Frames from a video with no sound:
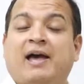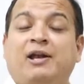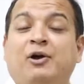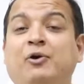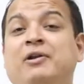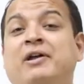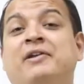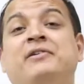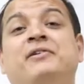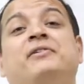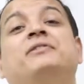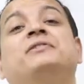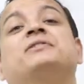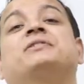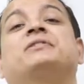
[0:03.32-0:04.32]
Hello
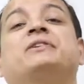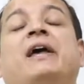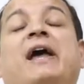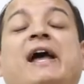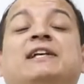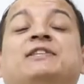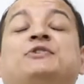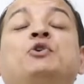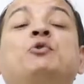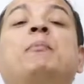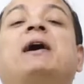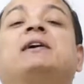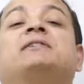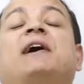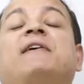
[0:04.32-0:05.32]
learners, as you
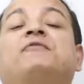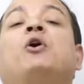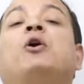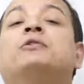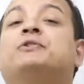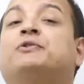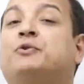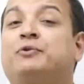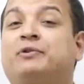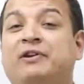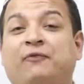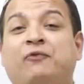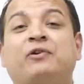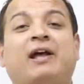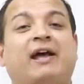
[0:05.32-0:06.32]
might have gone through
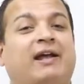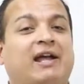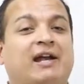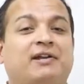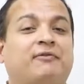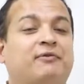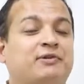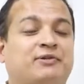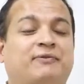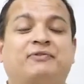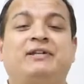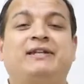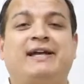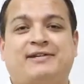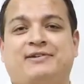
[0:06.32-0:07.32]
different categories of
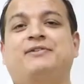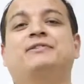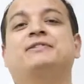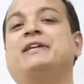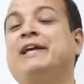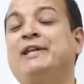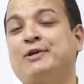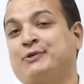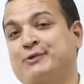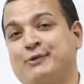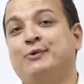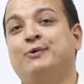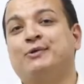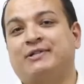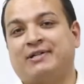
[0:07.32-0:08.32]
the letters in your
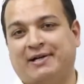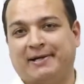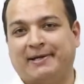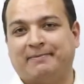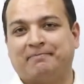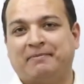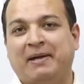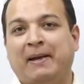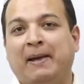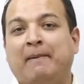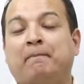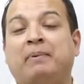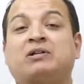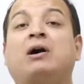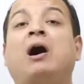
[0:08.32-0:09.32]
school time,
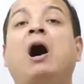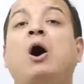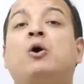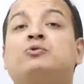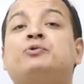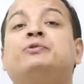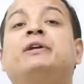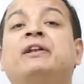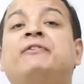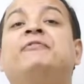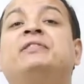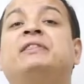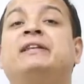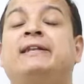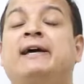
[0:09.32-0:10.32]
but how to deal
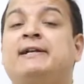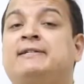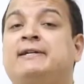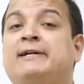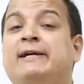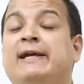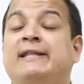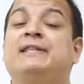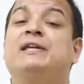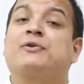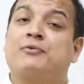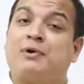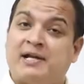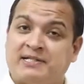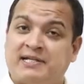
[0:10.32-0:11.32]
with the letter in the
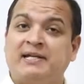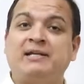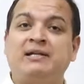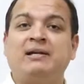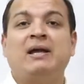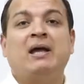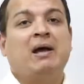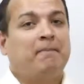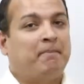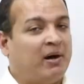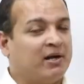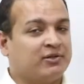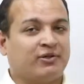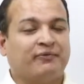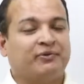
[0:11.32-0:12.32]
writing
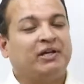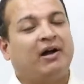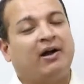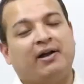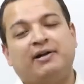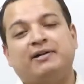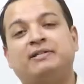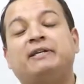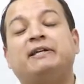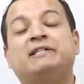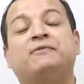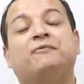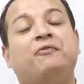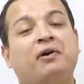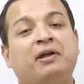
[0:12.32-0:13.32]
part of the IELTS
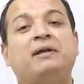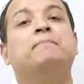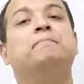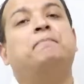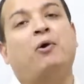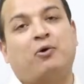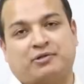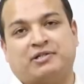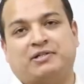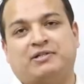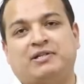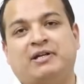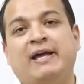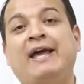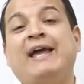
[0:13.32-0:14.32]
is very
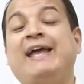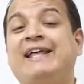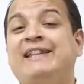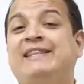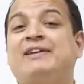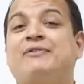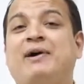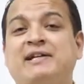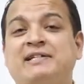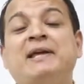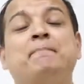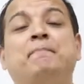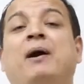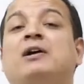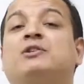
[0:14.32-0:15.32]
important. In the
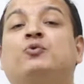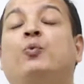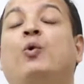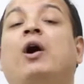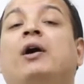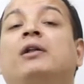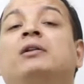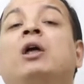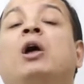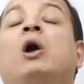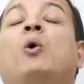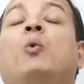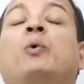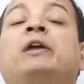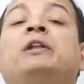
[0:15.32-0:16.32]
writing part 1,
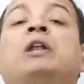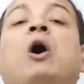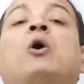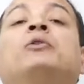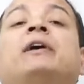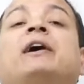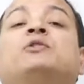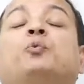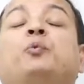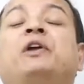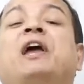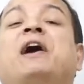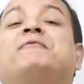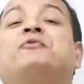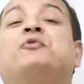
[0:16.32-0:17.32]
we know that
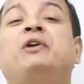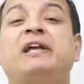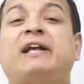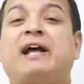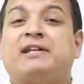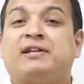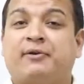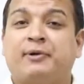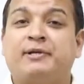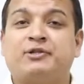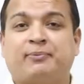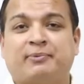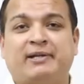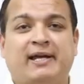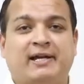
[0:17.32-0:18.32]
we have 3 categories
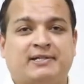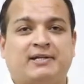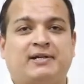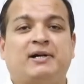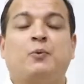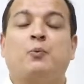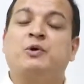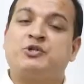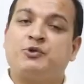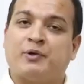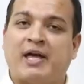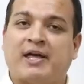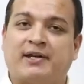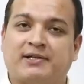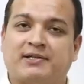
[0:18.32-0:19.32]
of the letter which you
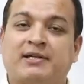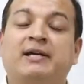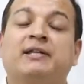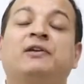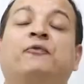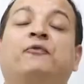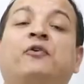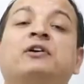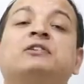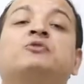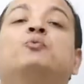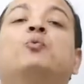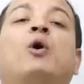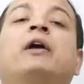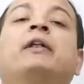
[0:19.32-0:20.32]
get it. The
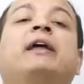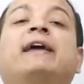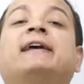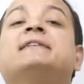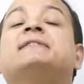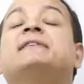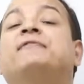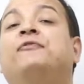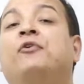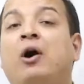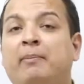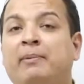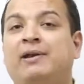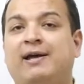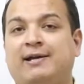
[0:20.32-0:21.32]
first one is the
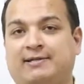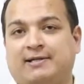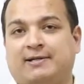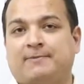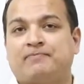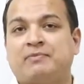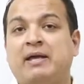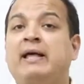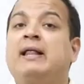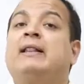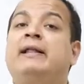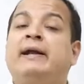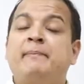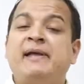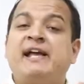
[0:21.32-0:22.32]
formal letter.
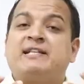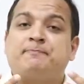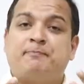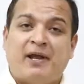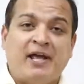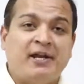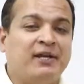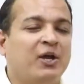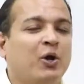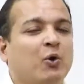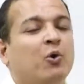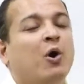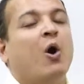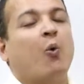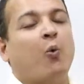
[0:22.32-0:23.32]
Let me explain
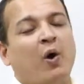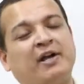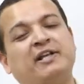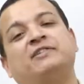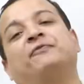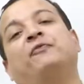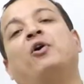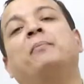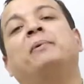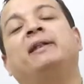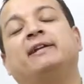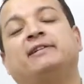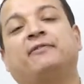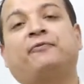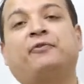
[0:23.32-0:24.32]
you what is formal
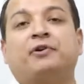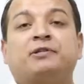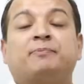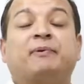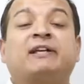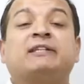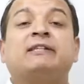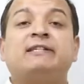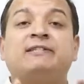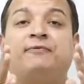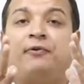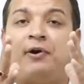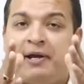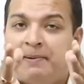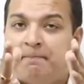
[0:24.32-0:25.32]
letter first, because it's
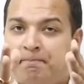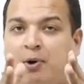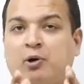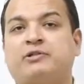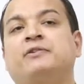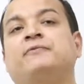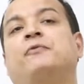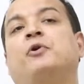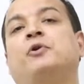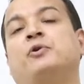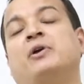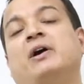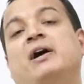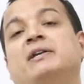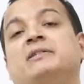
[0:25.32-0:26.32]
very important for you
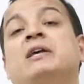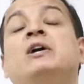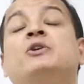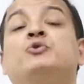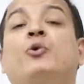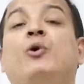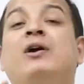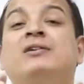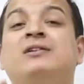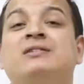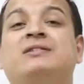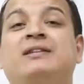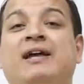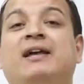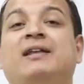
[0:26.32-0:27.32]
guys to
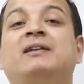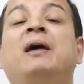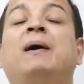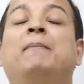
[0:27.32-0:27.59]
understand